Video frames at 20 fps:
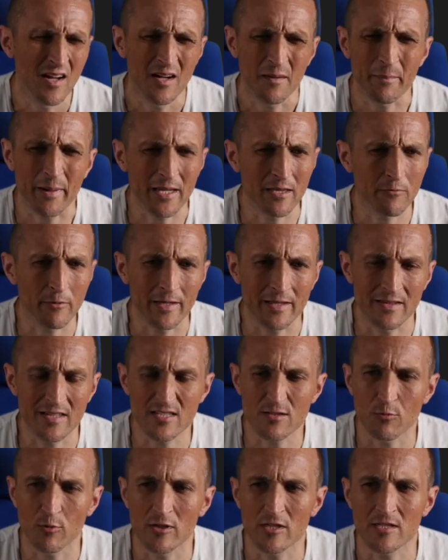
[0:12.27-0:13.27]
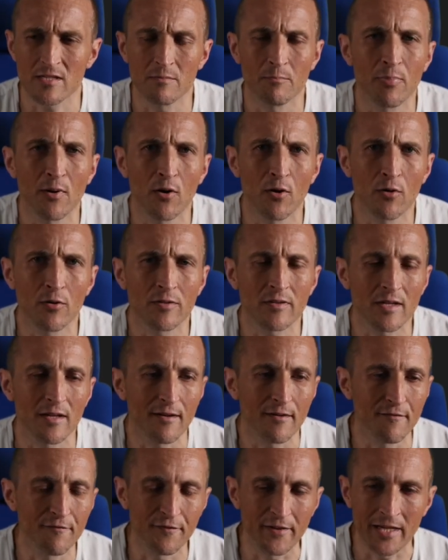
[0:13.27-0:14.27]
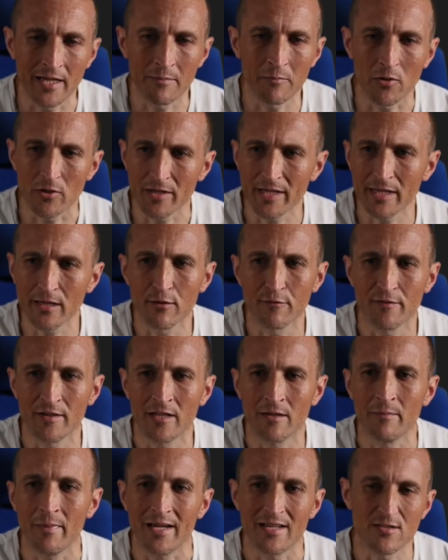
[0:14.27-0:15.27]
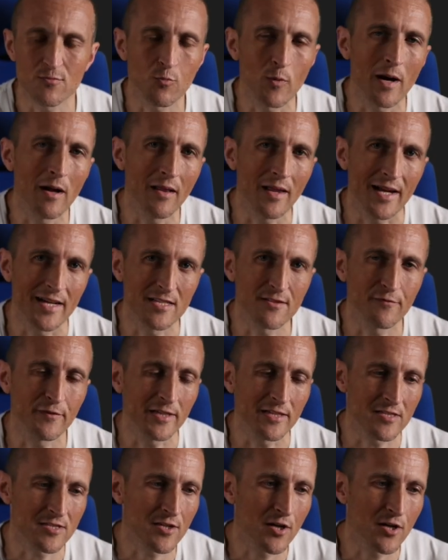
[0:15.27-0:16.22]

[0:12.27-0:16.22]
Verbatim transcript: By the way, this works in both Vim or NeoVim as well as VS